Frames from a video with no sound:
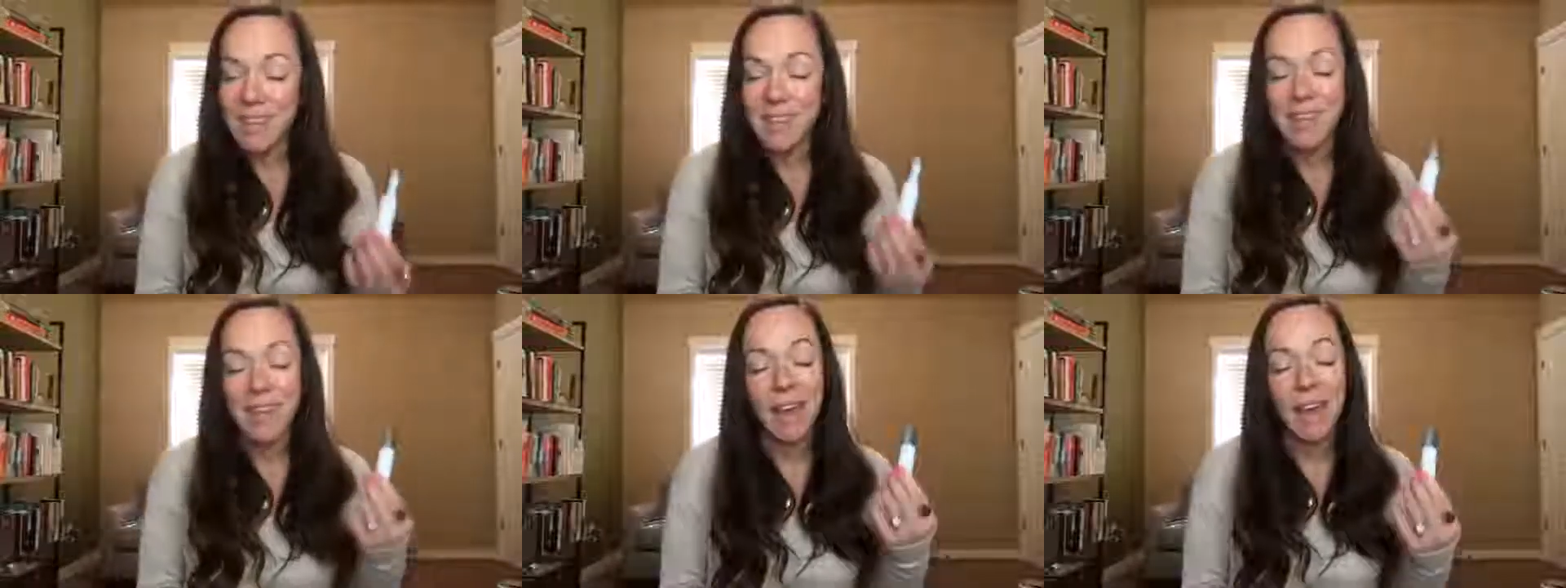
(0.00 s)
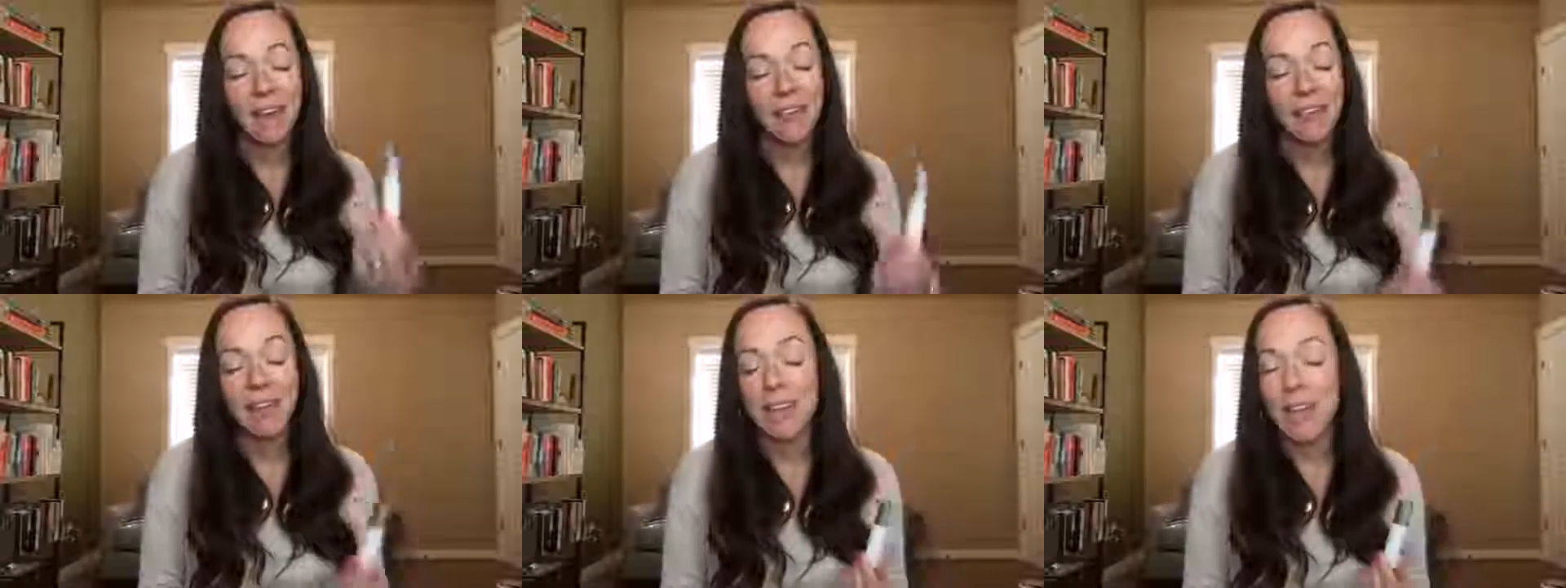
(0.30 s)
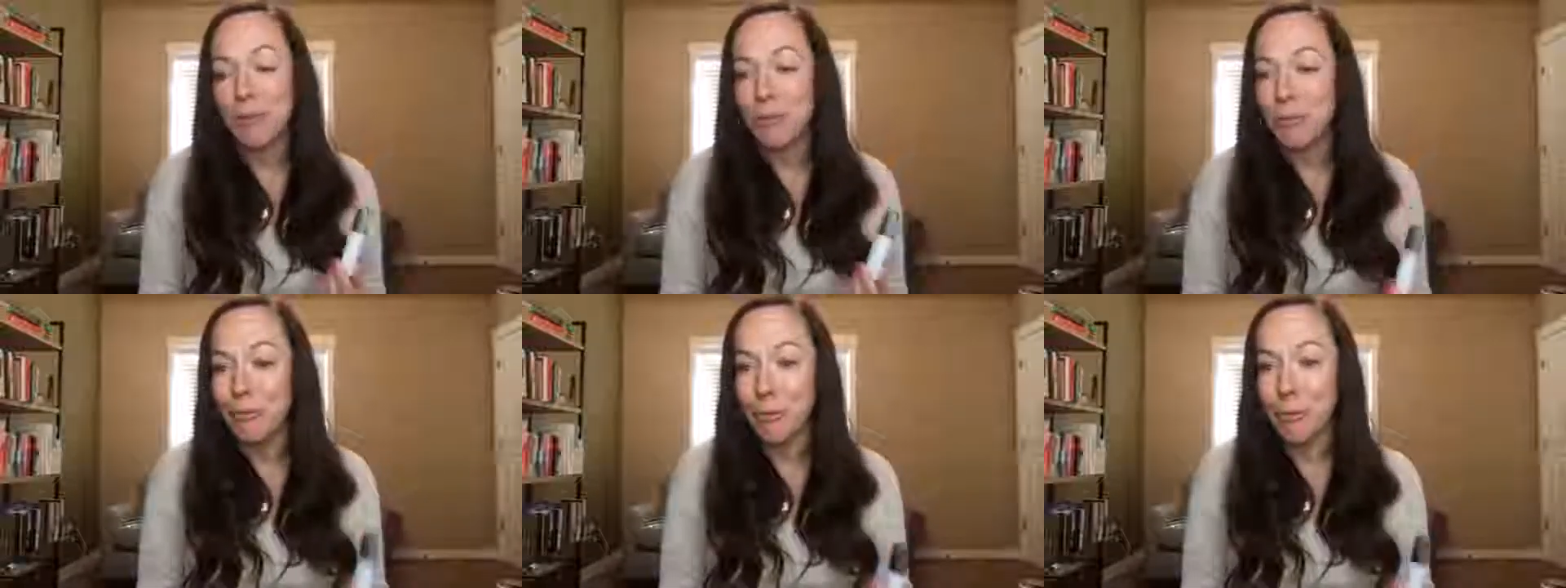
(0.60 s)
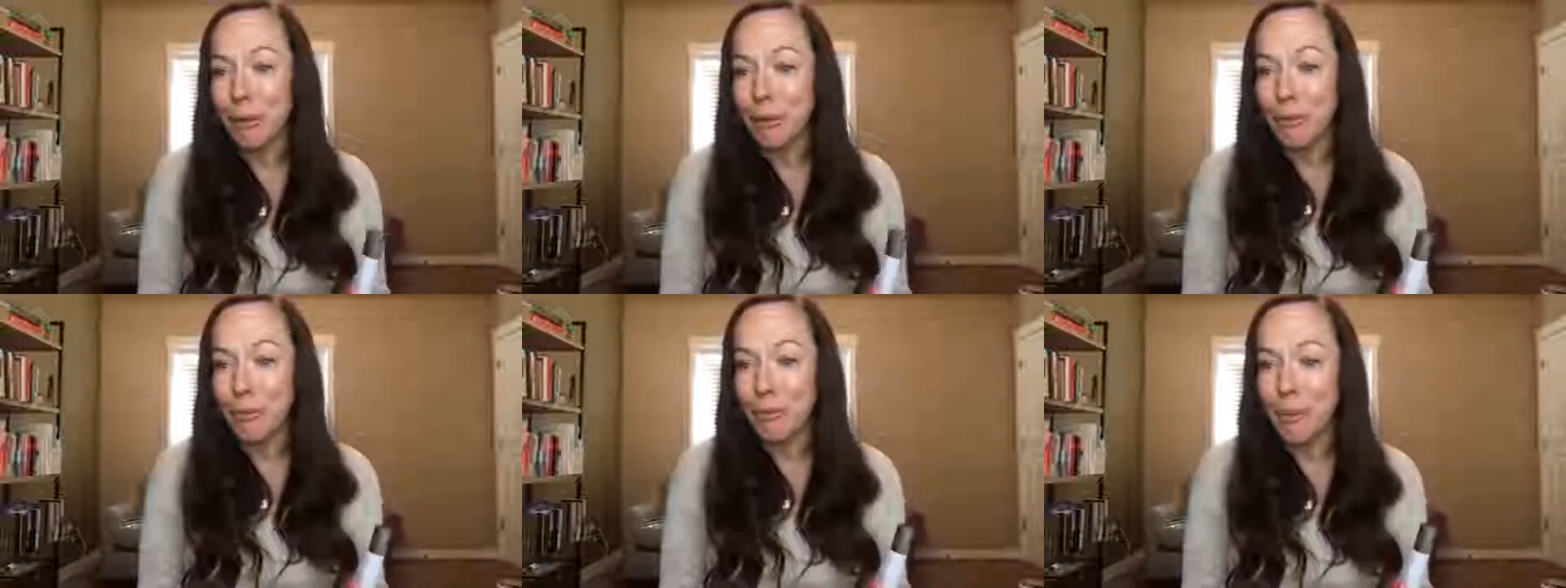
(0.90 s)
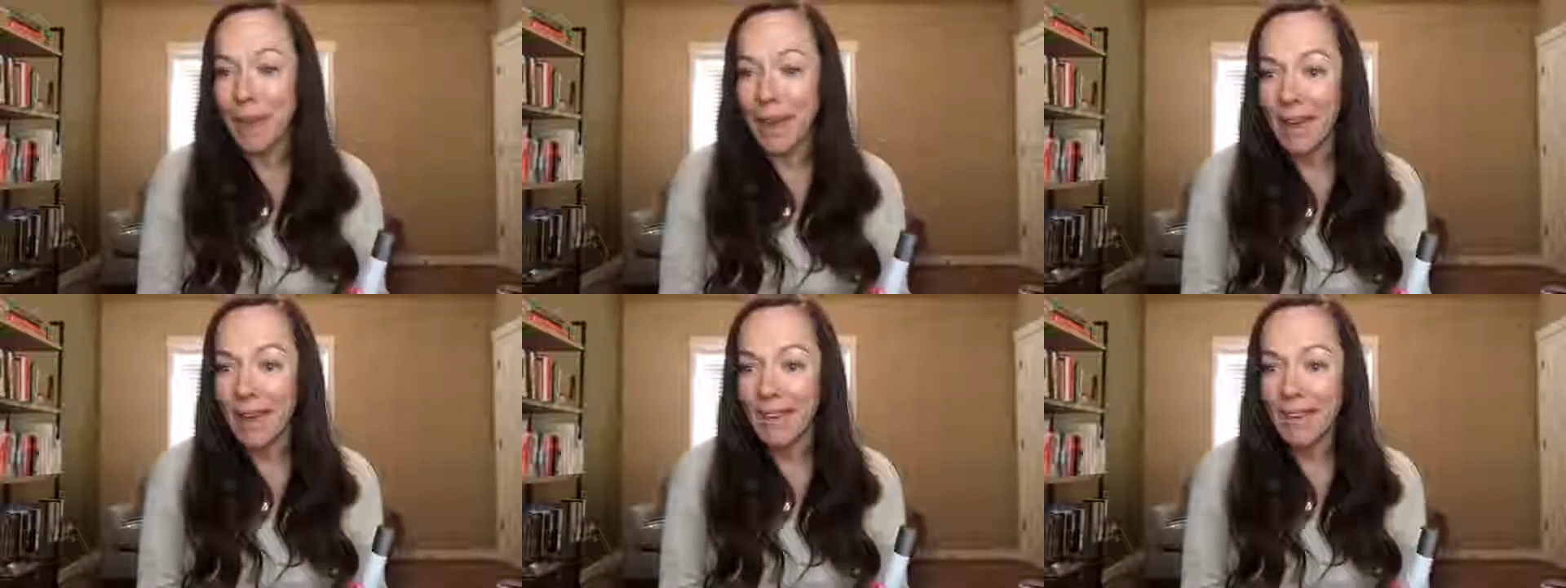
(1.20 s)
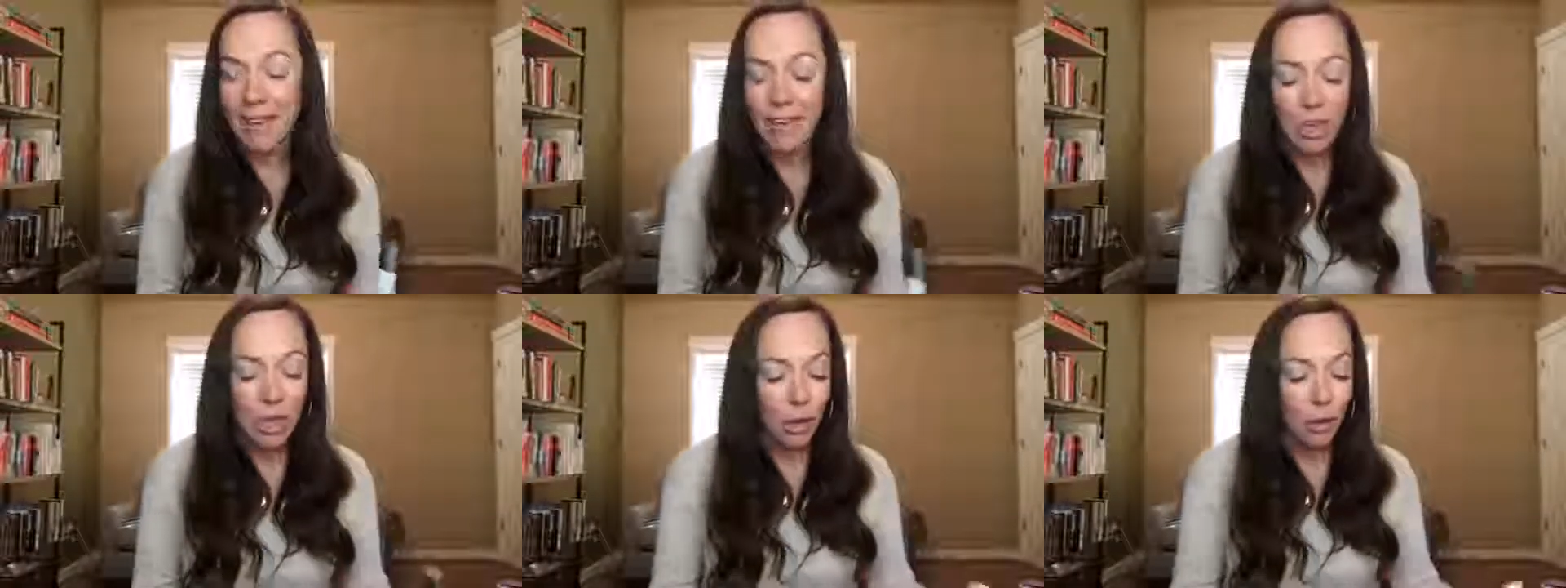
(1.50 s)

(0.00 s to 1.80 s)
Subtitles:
is every night before we go to bed,